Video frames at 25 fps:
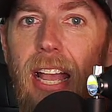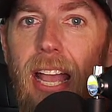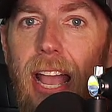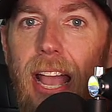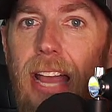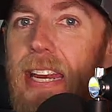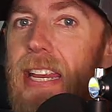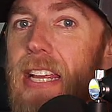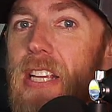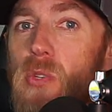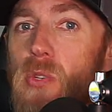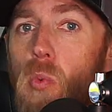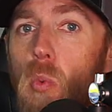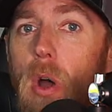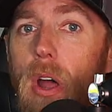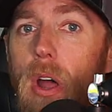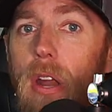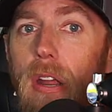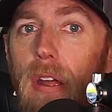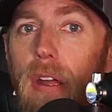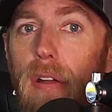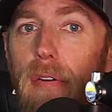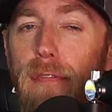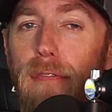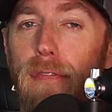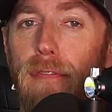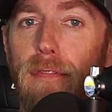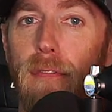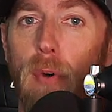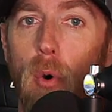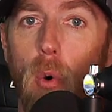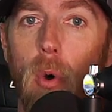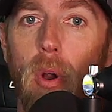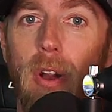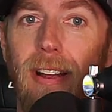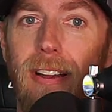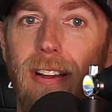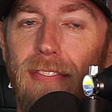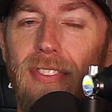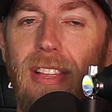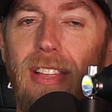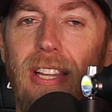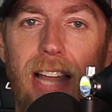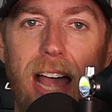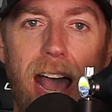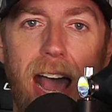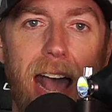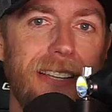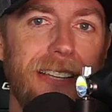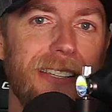and he's won four of the
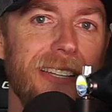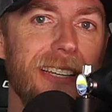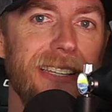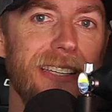last